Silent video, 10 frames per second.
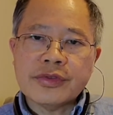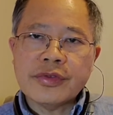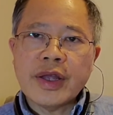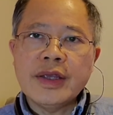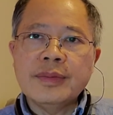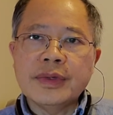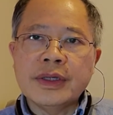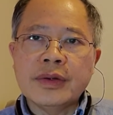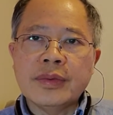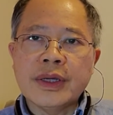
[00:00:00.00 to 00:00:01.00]
framed
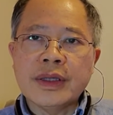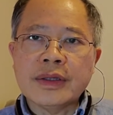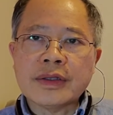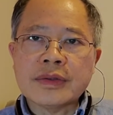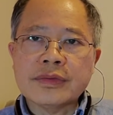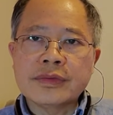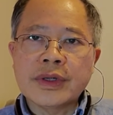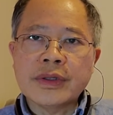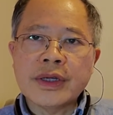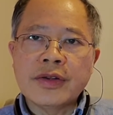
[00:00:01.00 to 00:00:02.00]
in a way that's
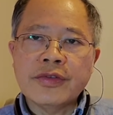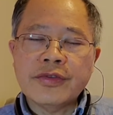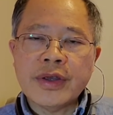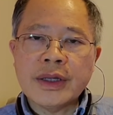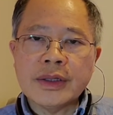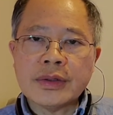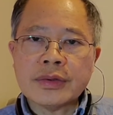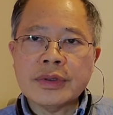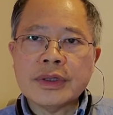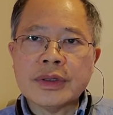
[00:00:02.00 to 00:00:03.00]
very unfairly
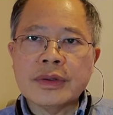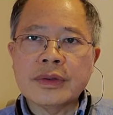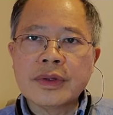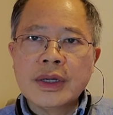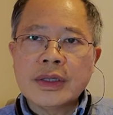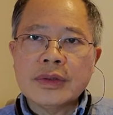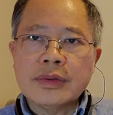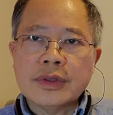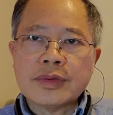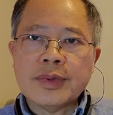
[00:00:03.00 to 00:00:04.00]
critical
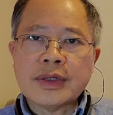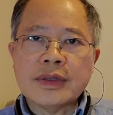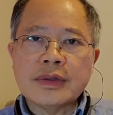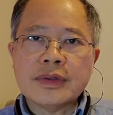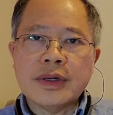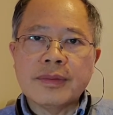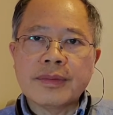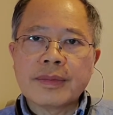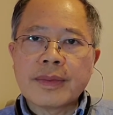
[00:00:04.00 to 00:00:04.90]
towards President Trump,